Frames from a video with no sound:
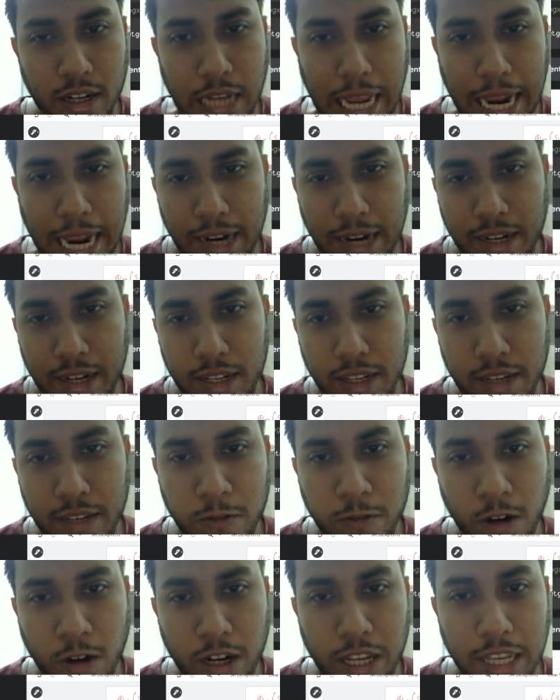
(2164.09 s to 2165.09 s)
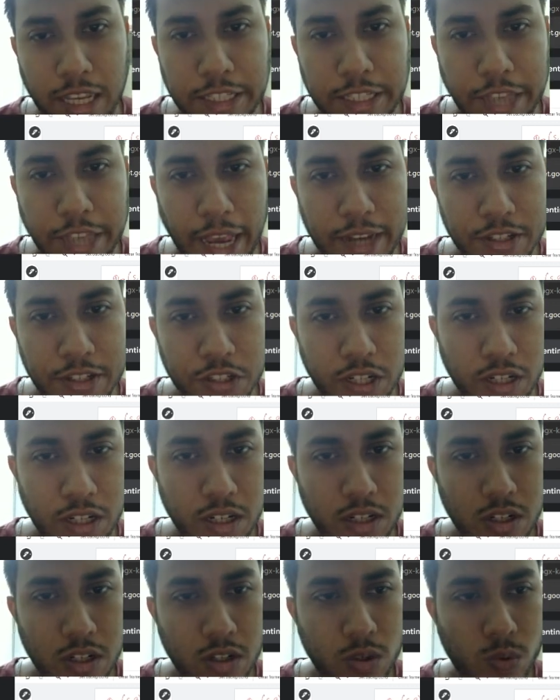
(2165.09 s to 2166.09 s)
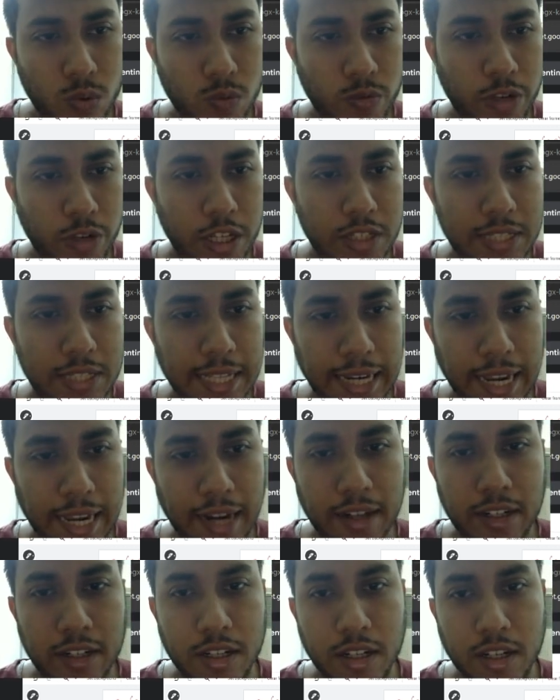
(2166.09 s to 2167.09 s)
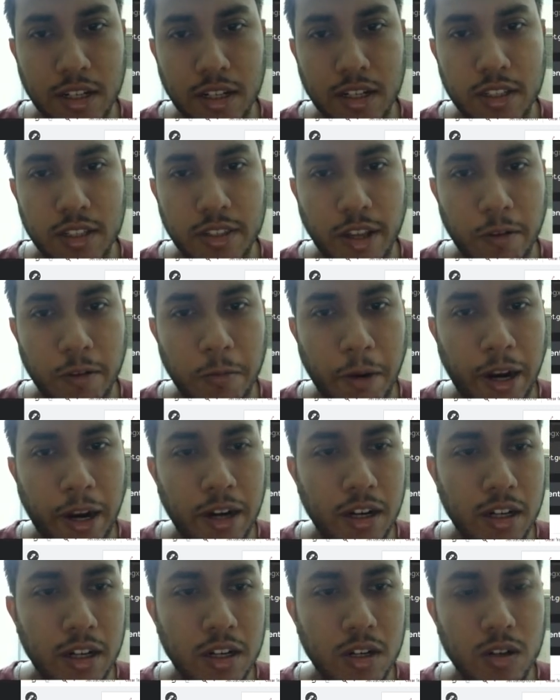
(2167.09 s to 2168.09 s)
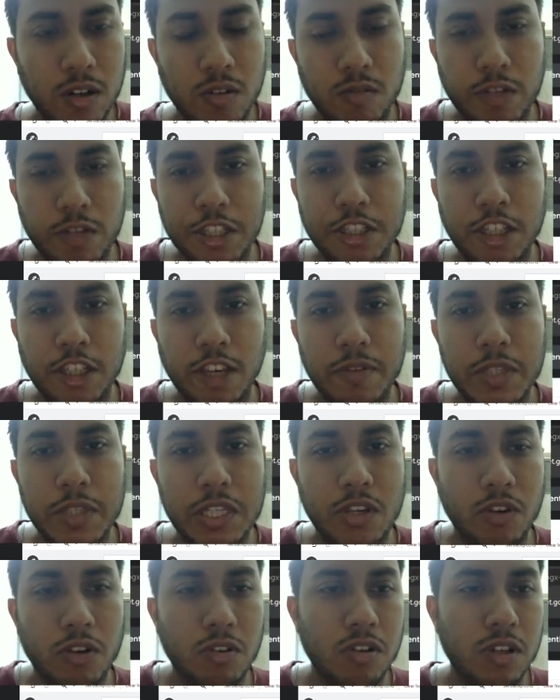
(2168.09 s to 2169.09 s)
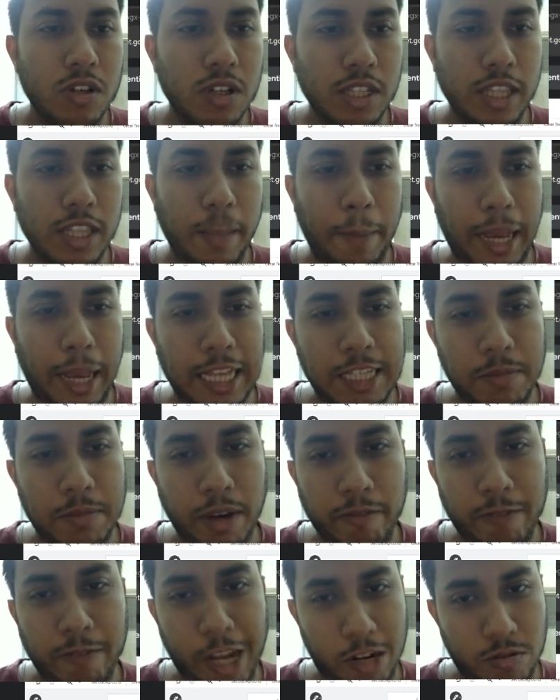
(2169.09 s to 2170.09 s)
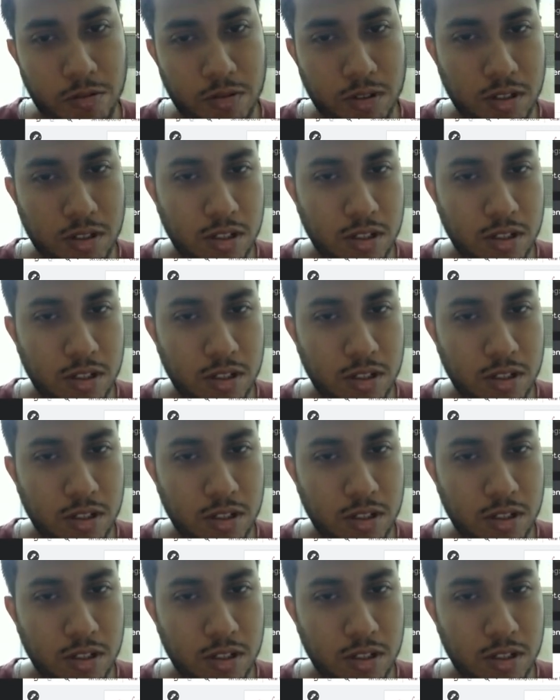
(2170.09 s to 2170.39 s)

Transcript: at for each action we select the one which gives you the maximum value,